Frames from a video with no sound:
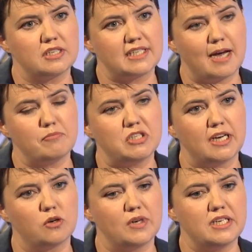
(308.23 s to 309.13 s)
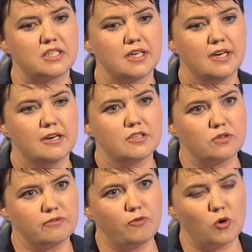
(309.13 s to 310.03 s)
that Tam Dalyell raised
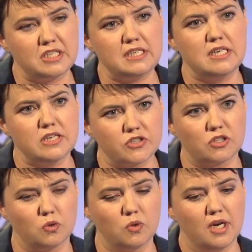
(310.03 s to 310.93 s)
sort of 40 years ago.